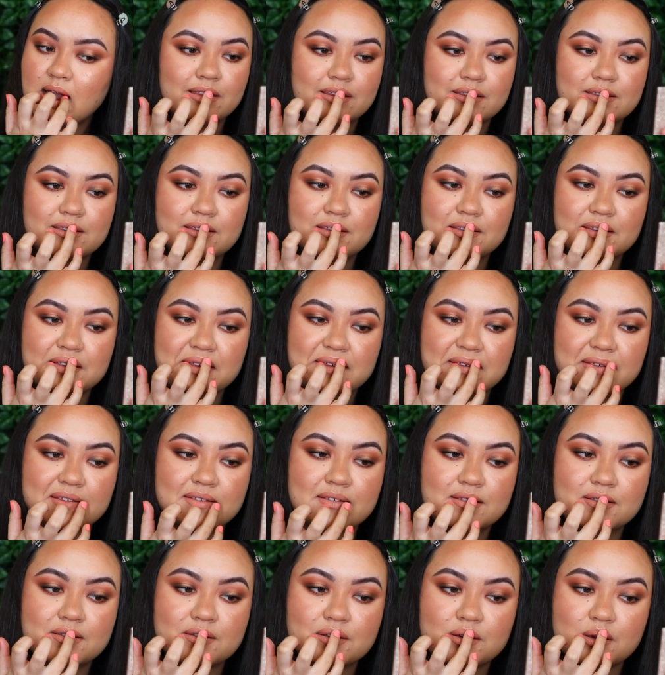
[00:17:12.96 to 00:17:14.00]
This is a
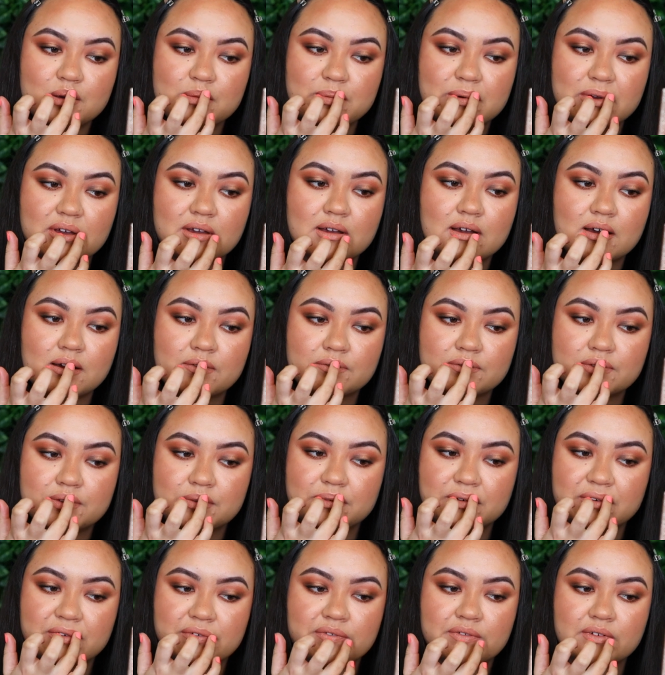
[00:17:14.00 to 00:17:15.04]
super
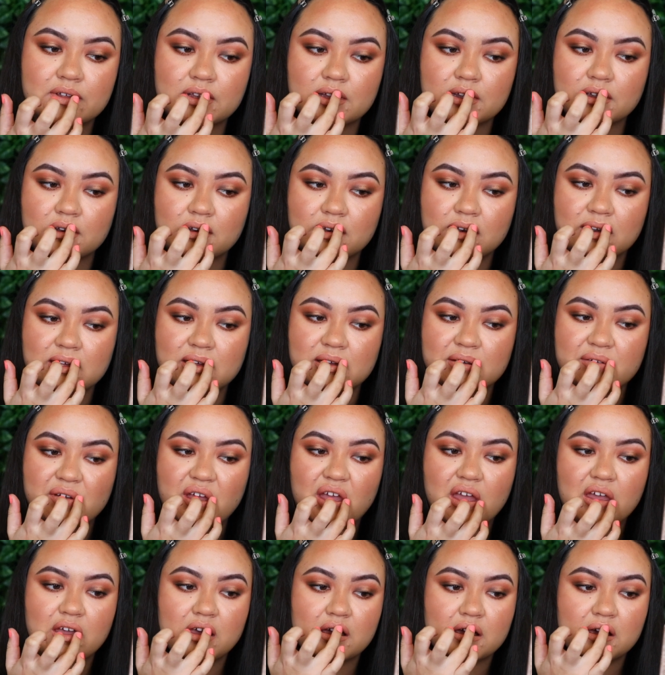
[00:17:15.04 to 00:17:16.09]
comfortable feeling lip.